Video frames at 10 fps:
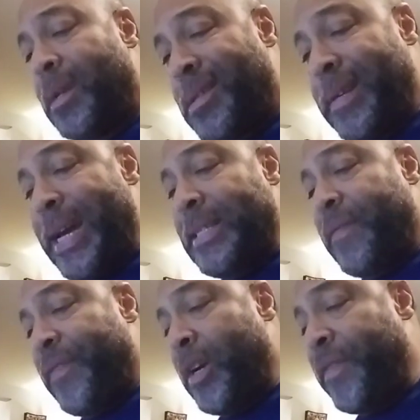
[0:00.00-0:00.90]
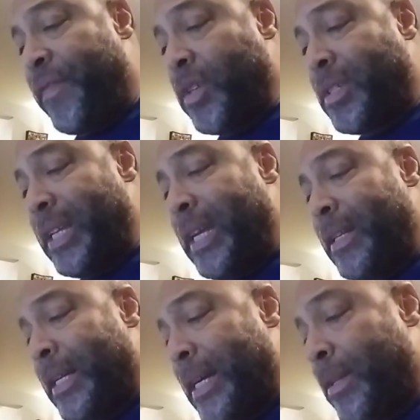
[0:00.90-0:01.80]
So, guys, the very first
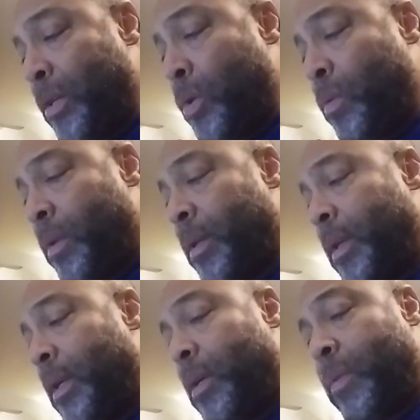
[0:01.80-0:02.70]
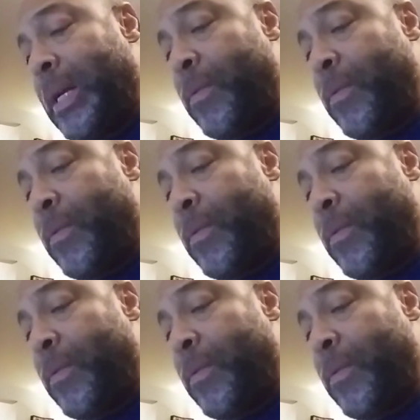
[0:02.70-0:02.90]
thing that I do when I